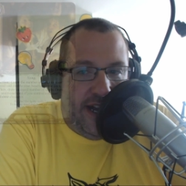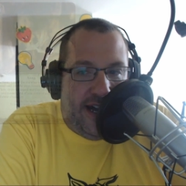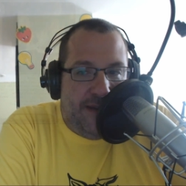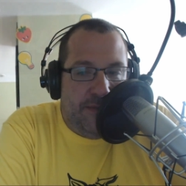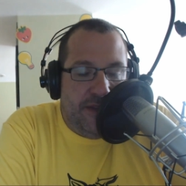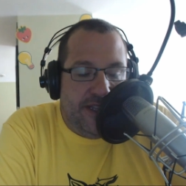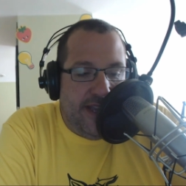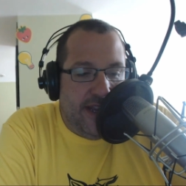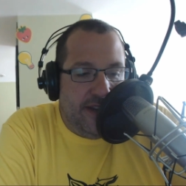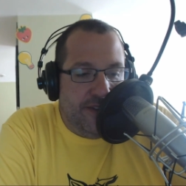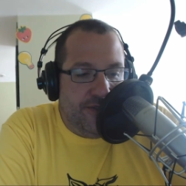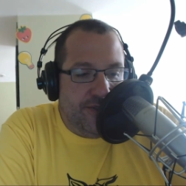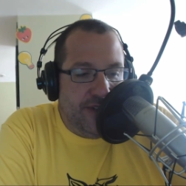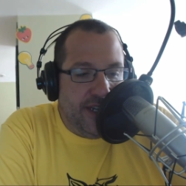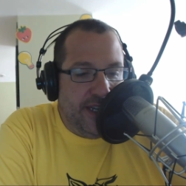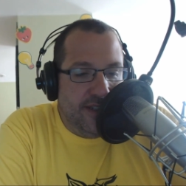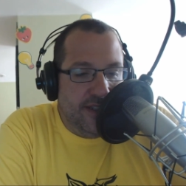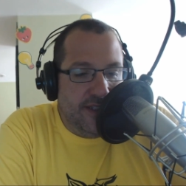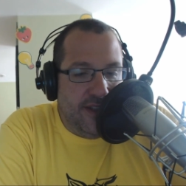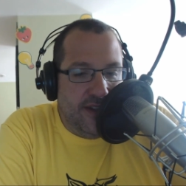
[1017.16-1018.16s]
a hobbit deck,
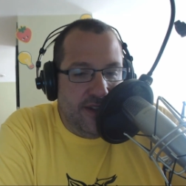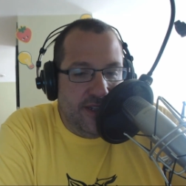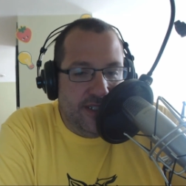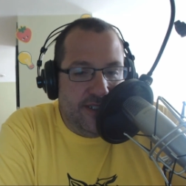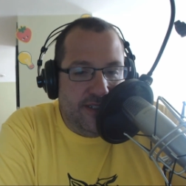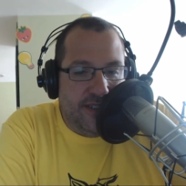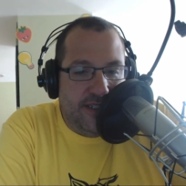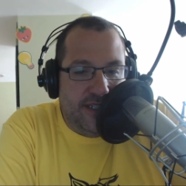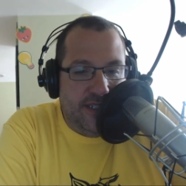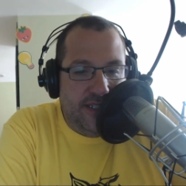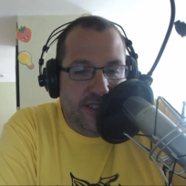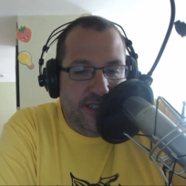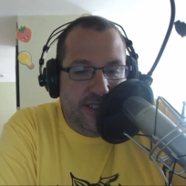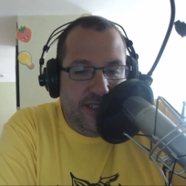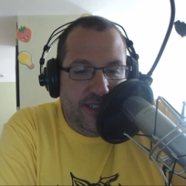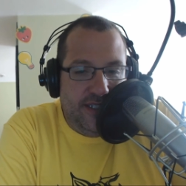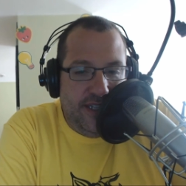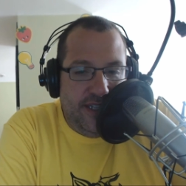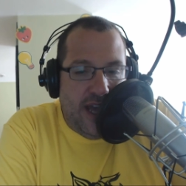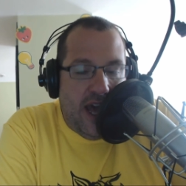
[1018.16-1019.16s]
drinking song is the
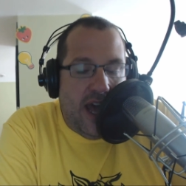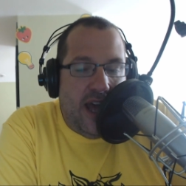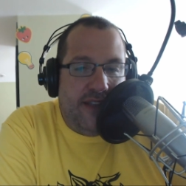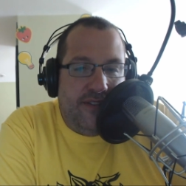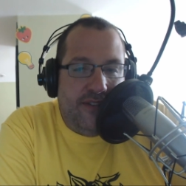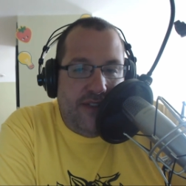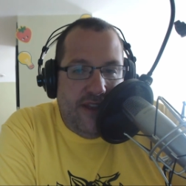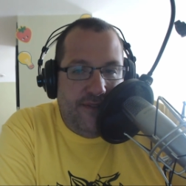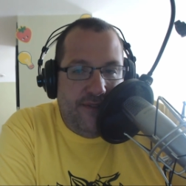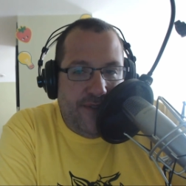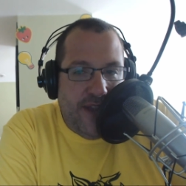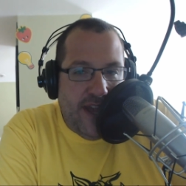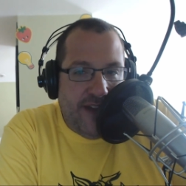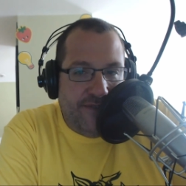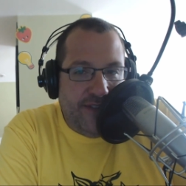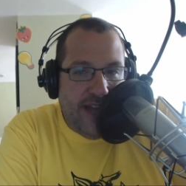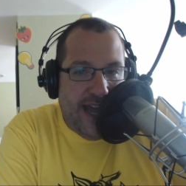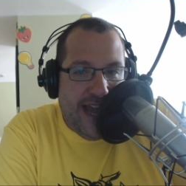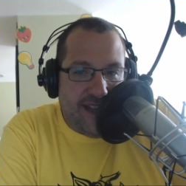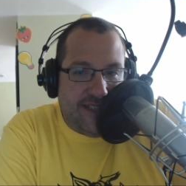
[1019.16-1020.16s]
uh, is if you
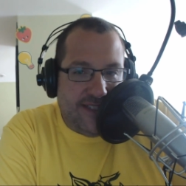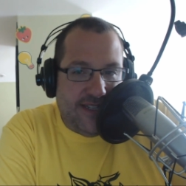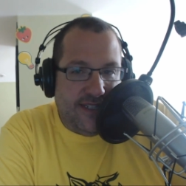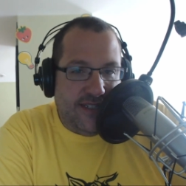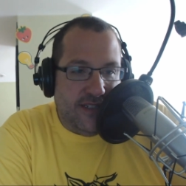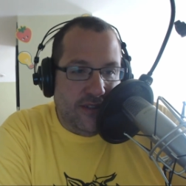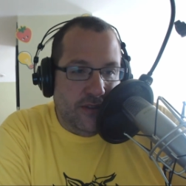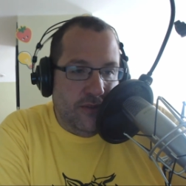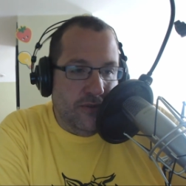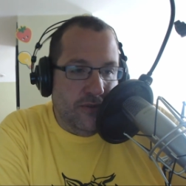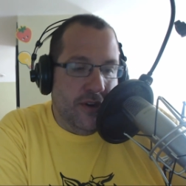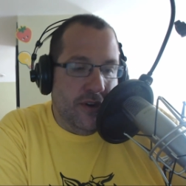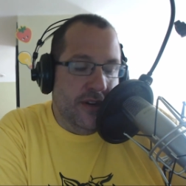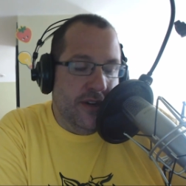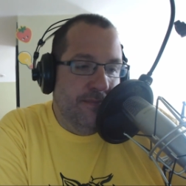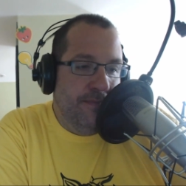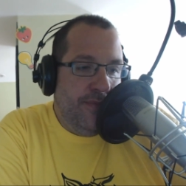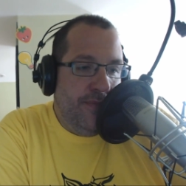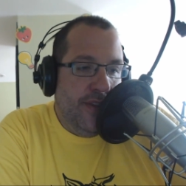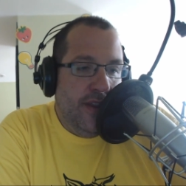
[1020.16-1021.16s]
have access to lore.
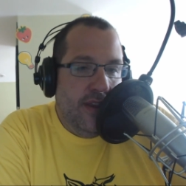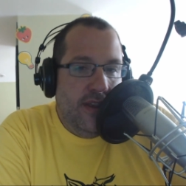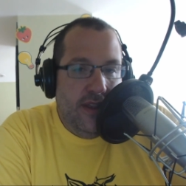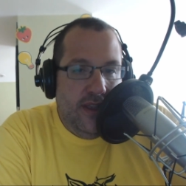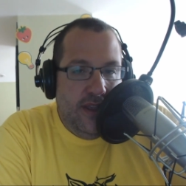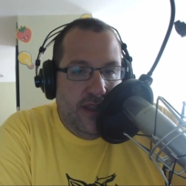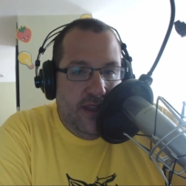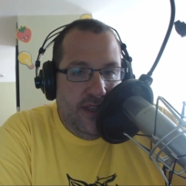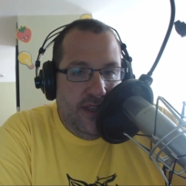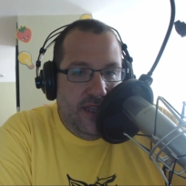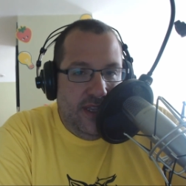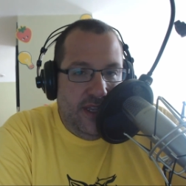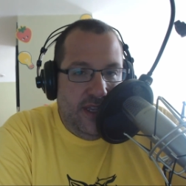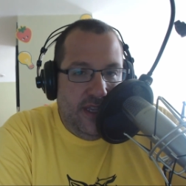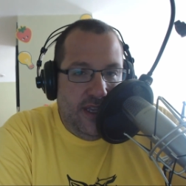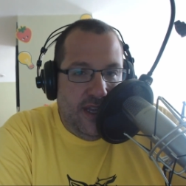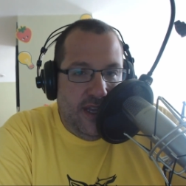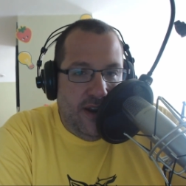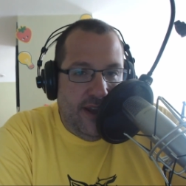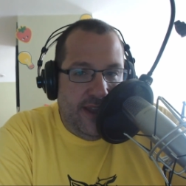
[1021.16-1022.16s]

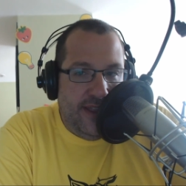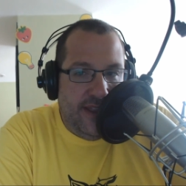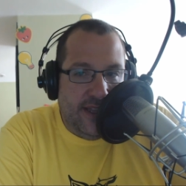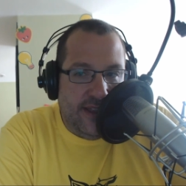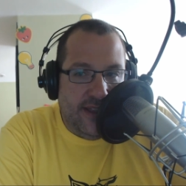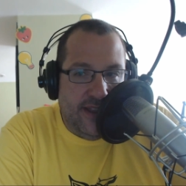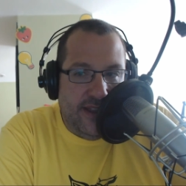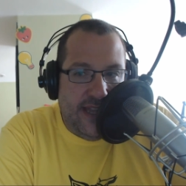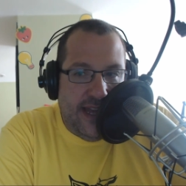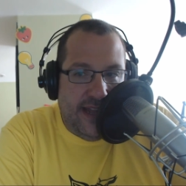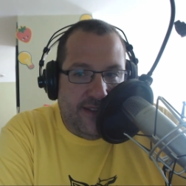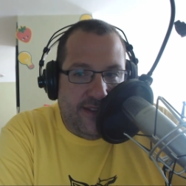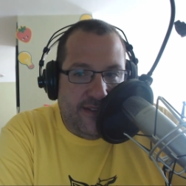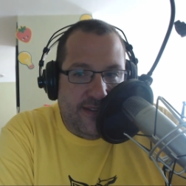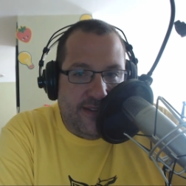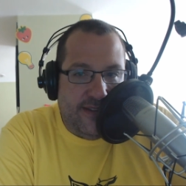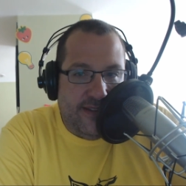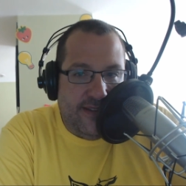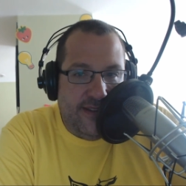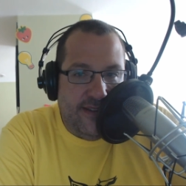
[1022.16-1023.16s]
You know, I think that
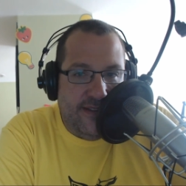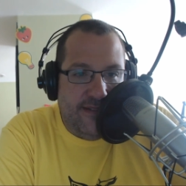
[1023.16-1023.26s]
that's